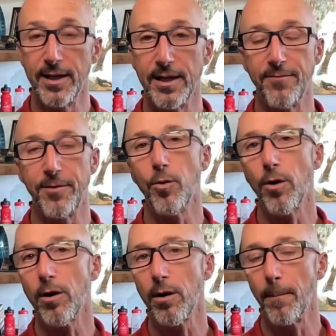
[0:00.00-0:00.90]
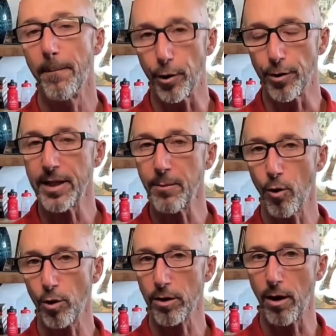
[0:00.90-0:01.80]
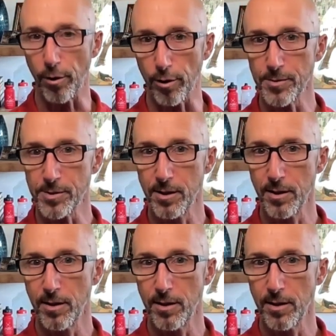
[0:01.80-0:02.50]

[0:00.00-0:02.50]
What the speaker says: If you are burning more carbs